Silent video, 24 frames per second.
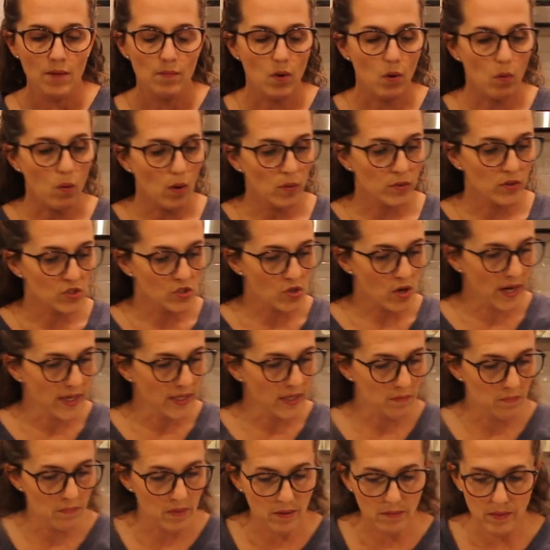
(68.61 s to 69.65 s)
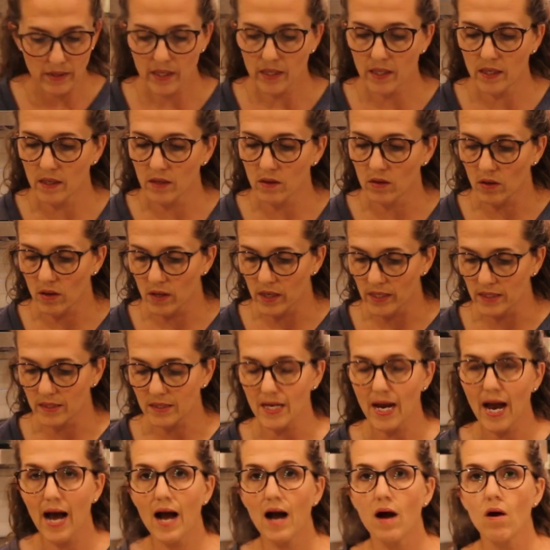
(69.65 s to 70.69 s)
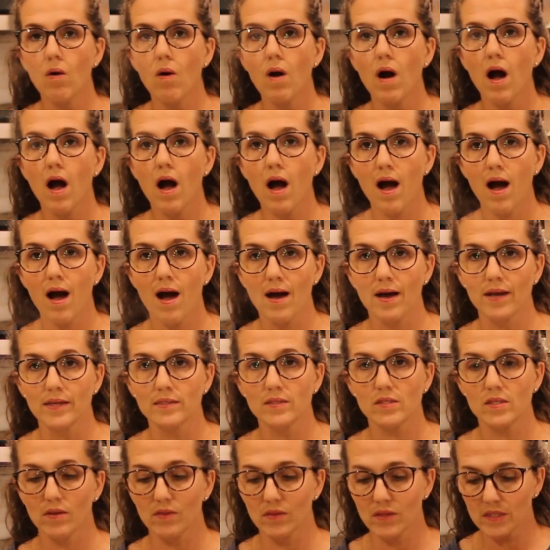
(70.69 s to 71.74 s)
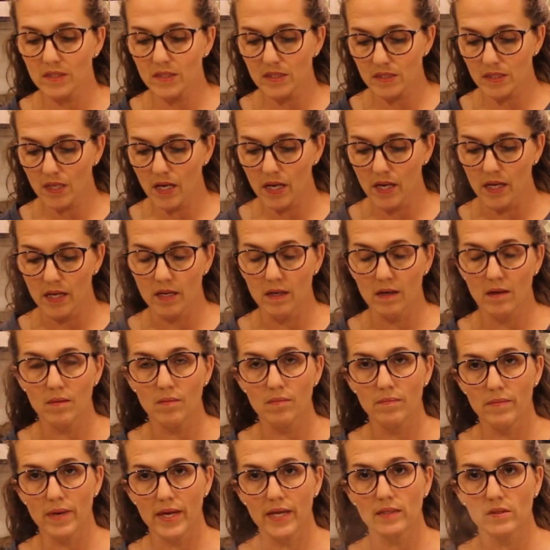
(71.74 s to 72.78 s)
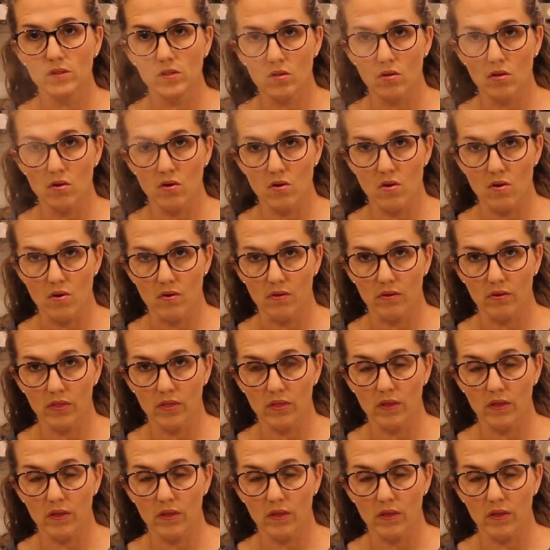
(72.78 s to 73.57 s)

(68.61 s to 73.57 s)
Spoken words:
But what we're trying to mimic here is how hot the sun makes the earth.